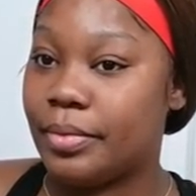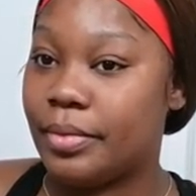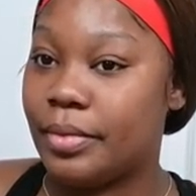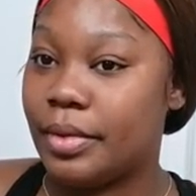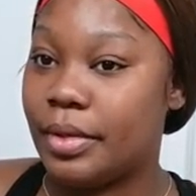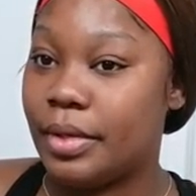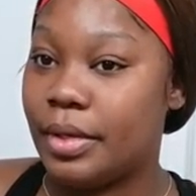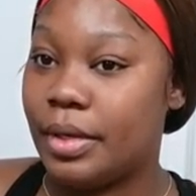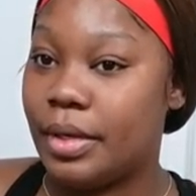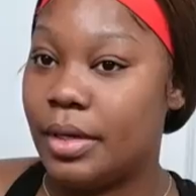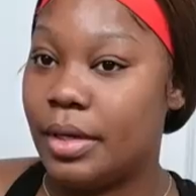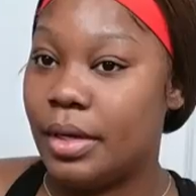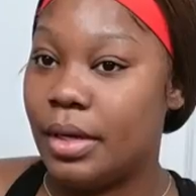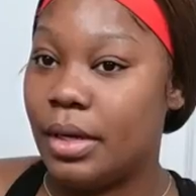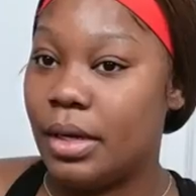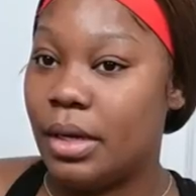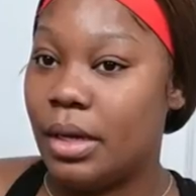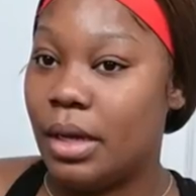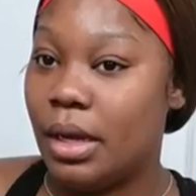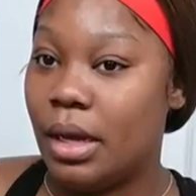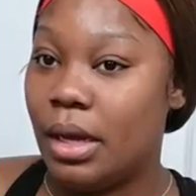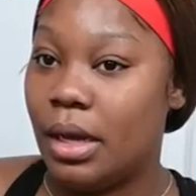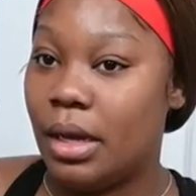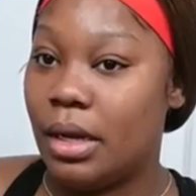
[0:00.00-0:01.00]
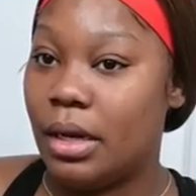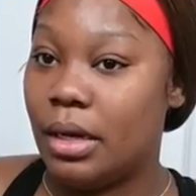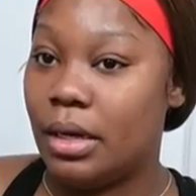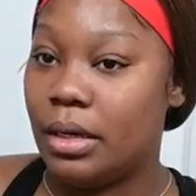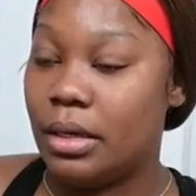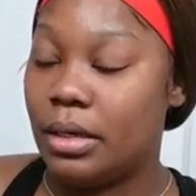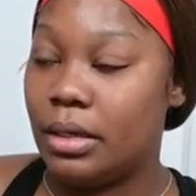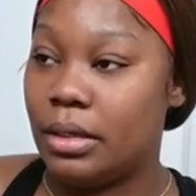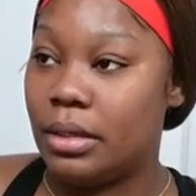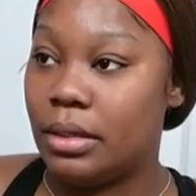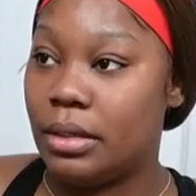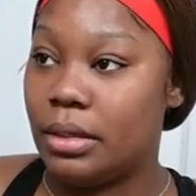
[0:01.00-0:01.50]
Yeah, I think
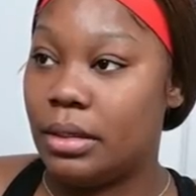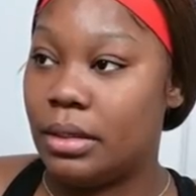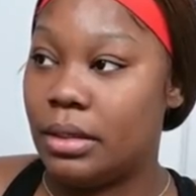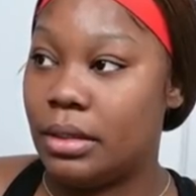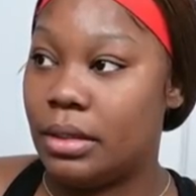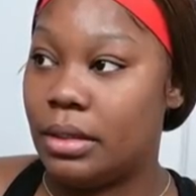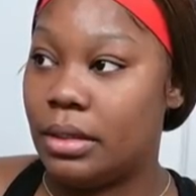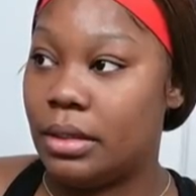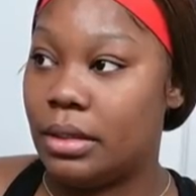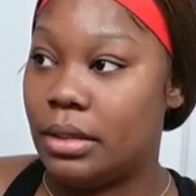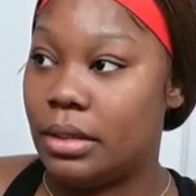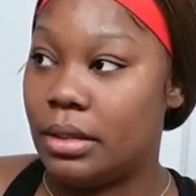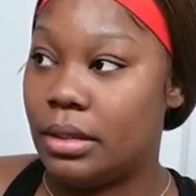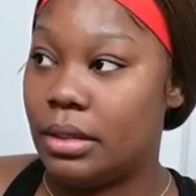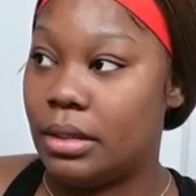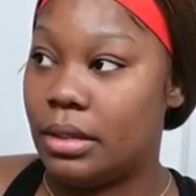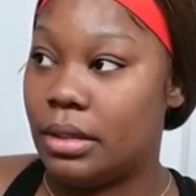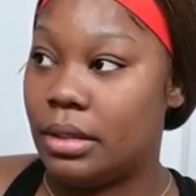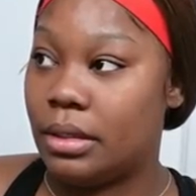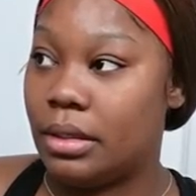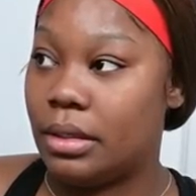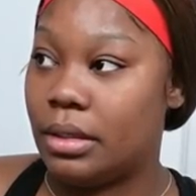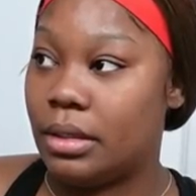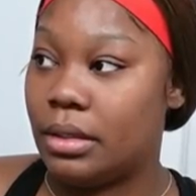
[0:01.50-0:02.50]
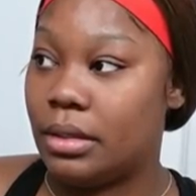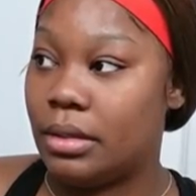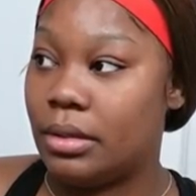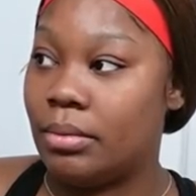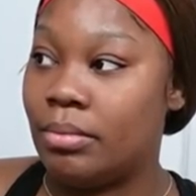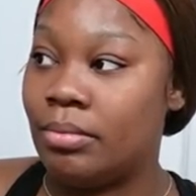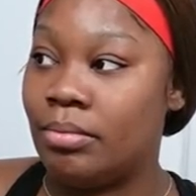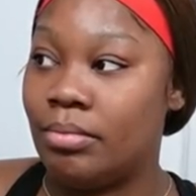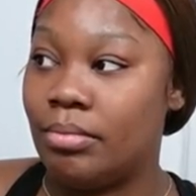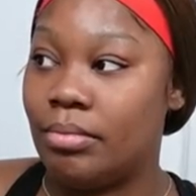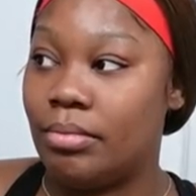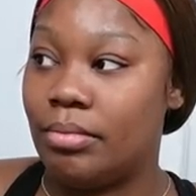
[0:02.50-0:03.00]
I'm just going to Bob.
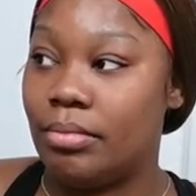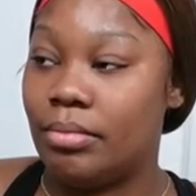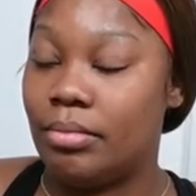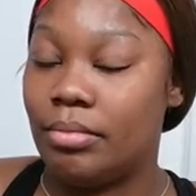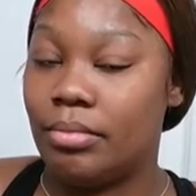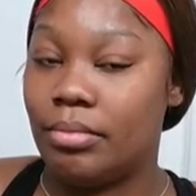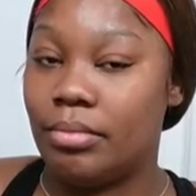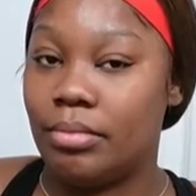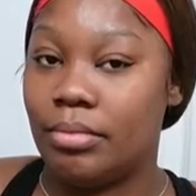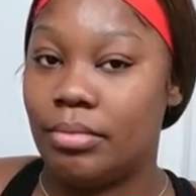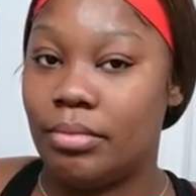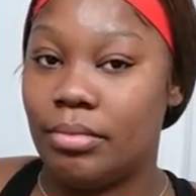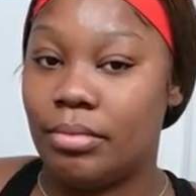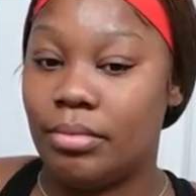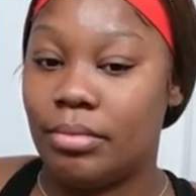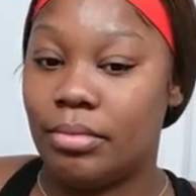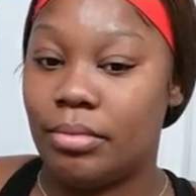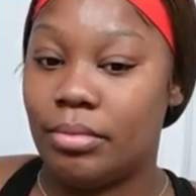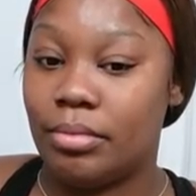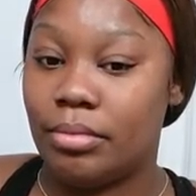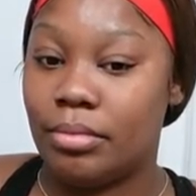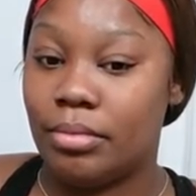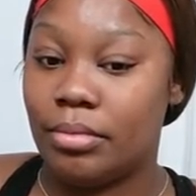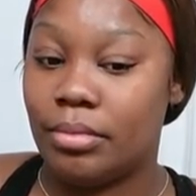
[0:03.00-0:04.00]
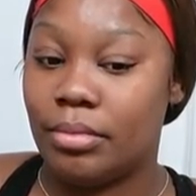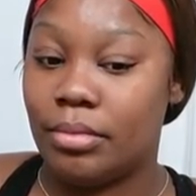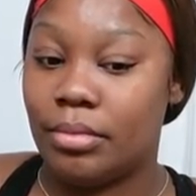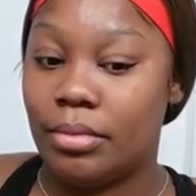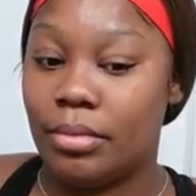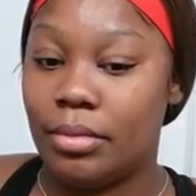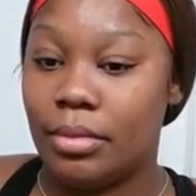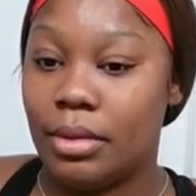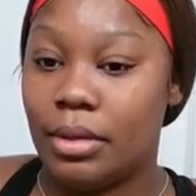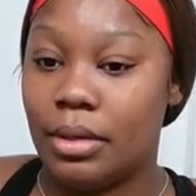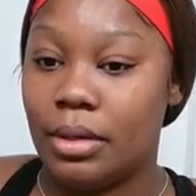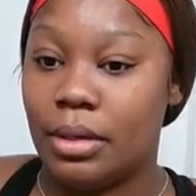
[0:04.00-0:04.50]
Mm-hmm. definitely
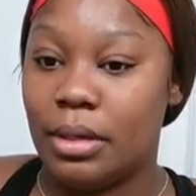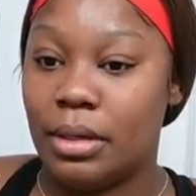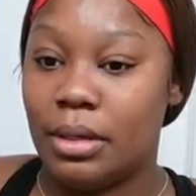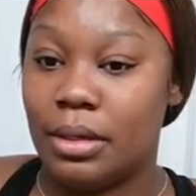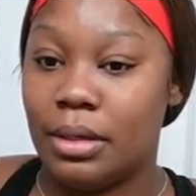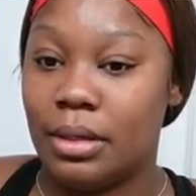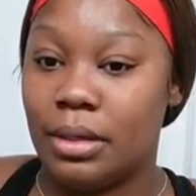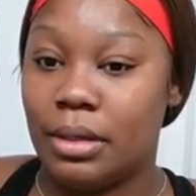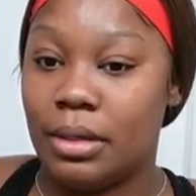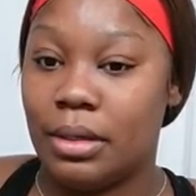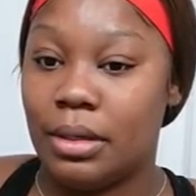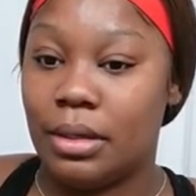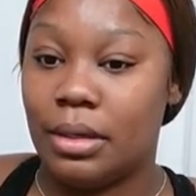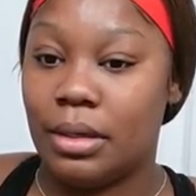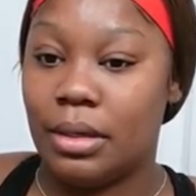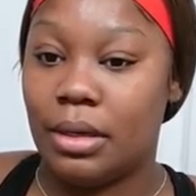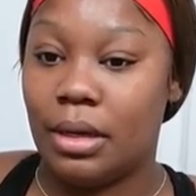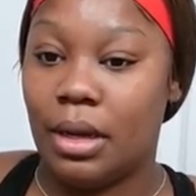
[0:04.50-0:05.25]
on Windows.